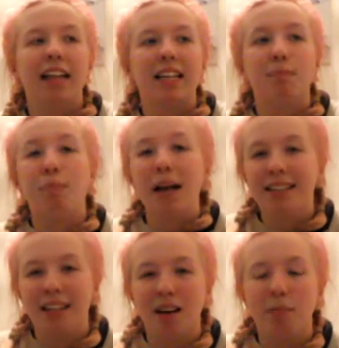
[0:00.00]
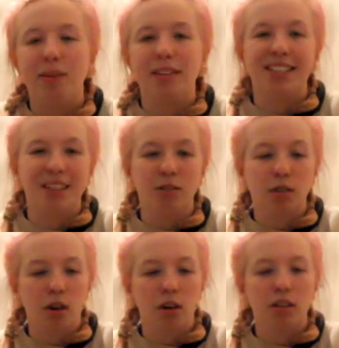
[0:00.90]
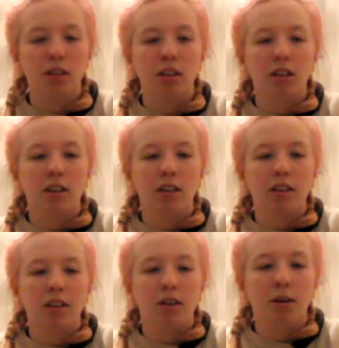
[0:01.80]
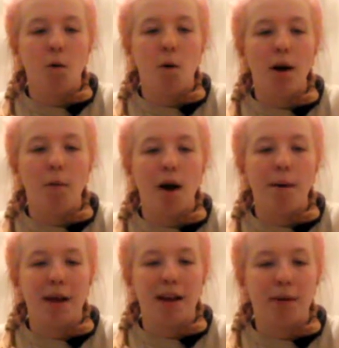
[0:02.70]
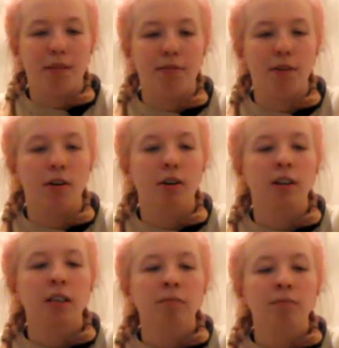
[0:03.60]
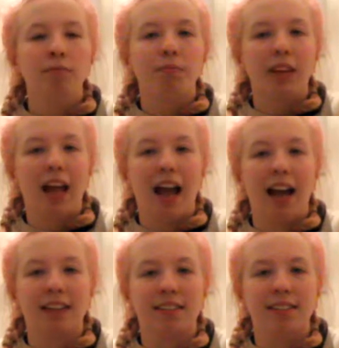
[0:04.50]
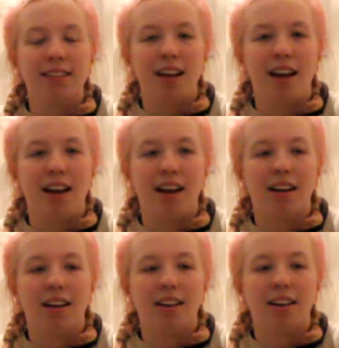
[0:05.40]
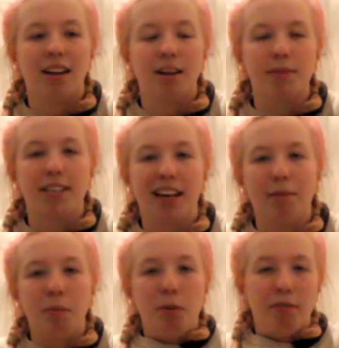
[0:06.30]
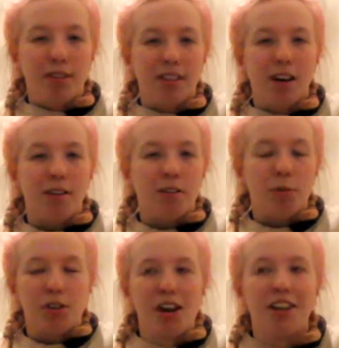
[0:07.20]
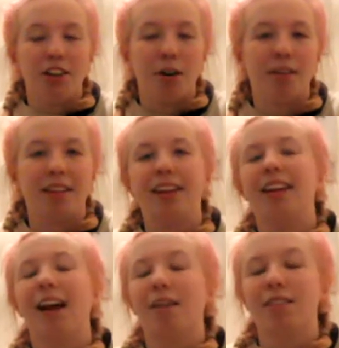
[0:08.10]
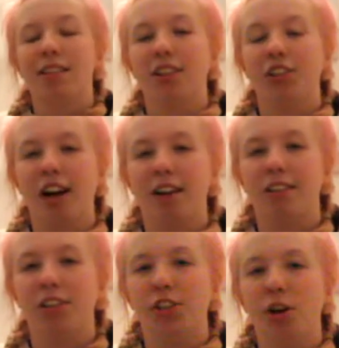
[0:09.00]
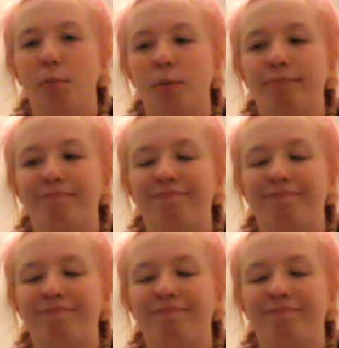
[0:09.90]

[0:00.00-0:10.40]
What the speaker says: that's better but still not quite what I'm aiming for. And I'm stealing my boyfriend's clothes, which I don't think counts as a charity shop.